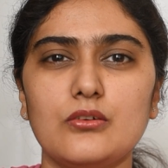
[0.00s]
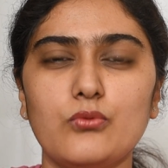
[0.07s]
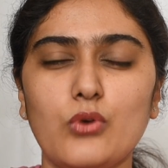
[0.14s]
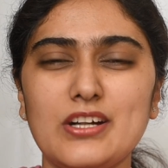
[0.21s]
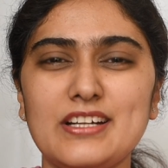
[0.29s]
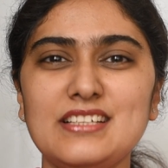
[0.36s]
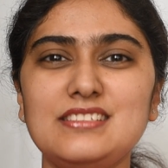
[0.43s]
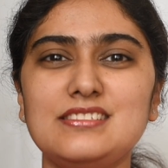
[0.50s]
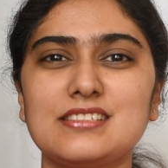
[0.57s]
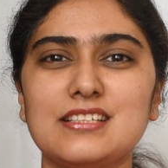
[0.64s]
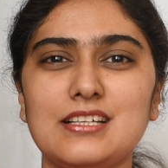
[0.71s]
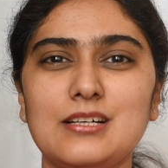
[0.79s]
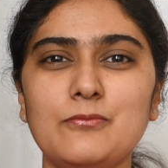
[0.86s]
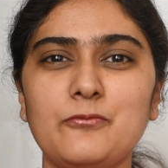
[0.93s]
What is
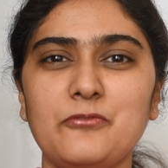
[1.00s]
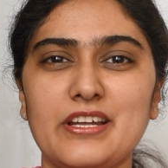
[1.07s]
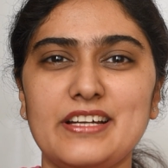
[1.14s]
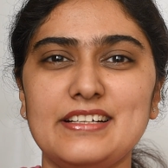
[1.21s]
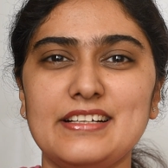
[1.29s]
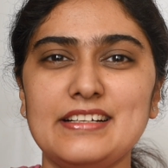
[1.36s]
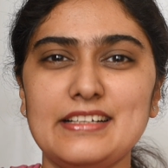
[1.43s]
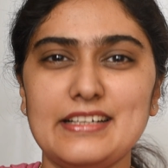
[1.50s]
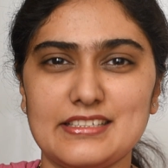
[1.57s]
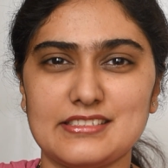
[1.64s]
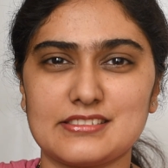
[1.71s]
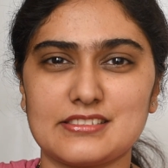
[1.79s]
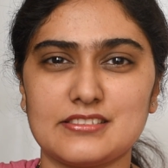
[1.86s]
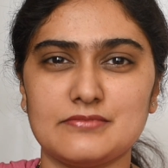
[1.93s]
serum ferritin
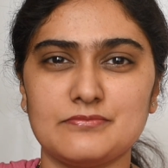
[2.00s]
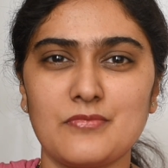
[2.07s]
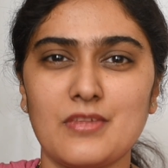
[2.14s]
test?